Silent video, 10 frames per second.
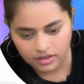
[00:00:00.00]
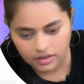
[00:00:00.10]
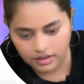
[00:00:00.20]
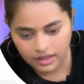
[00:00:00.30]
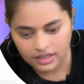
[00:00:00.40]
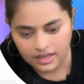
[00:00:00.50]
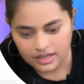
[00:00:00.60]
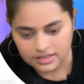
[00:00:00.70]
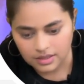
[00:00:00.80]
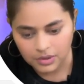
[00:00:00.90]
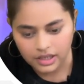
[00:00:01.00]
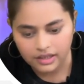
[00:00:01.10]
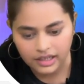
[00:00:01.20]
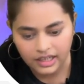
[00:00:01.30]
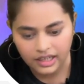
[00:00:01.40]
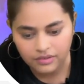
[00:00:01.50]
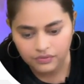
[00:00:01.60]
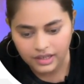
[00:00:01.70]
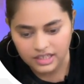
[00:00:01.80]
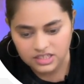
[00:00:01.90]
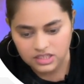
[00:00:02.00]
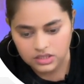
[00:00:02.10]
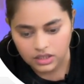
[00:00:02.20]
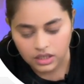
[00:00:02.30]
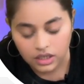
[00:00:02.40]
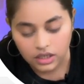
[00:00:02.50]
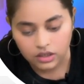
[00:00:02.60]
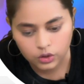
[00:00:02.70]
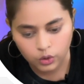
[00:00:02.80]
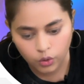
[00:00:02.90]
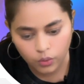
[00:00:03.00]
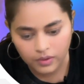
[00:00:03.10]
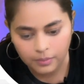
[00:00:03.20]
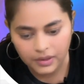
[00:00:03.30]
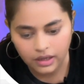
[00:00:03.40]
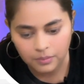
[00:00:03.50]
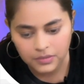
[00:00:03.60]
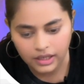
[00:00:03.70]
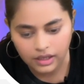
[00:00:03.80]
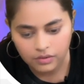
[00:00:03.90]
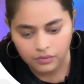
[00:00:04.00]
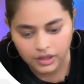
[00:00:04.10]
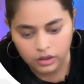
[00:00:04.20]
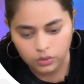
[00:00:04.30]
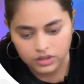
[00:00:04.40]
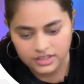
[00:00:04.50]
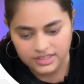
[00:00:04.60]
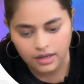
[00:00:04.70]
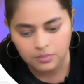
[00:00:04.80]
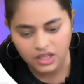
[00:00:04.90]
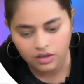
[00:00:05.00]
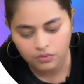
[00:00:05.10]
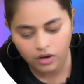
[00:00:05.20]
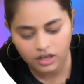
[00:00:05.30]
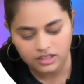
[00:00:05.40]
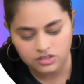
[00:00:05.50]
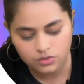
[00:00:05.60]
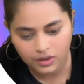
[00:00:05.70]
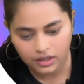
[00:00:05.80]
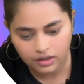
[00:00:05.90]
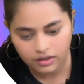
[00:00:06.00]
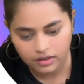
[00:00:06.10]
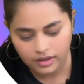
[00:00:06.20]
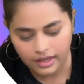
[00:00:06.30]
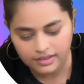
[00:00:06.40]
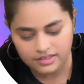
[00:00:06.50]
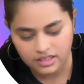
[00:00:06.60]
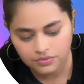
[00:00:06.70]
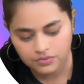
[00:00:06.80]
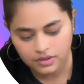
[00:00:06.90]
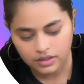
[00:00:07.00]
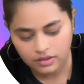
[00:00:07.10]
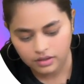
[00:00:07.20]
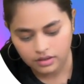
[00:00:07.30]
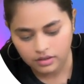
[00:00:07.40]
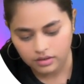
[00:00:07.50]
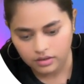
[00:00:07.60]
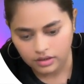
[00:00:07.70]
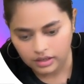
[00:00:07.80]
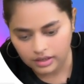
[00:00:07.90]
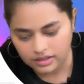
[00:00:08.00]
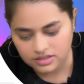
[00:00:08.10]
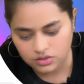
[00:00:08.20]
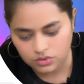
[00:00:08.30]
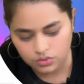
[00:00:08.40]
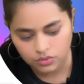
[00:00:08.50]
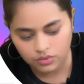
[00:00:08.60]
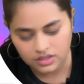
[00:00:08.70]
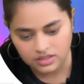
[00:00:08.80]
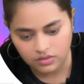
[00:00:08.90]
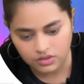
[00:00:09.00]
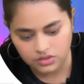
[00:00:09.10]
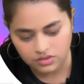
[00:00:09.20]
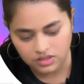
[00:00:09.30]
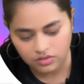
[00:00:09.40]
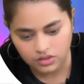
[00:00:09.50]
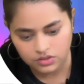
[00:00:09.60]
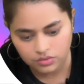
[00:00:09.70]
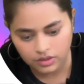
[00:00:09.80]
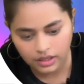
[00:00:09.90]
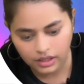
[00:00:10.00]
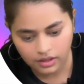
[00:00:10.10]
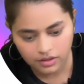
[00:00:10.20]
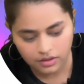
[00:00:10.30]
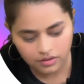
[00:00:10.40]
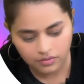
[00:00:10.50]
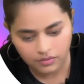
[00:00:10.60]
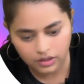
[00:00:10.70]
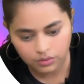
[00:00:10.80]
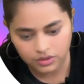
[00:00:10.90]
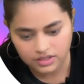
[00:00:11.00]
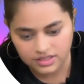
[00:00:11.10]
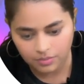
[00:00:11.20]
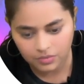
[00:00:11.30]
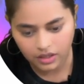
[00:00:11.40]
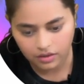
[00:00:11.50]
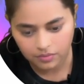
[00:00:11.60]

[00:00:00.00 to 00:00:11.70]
right? Similarly, if list 2 will become null, we'll do the same thing for list 1. Else if list 2 is equals to null, we'll do the same thing,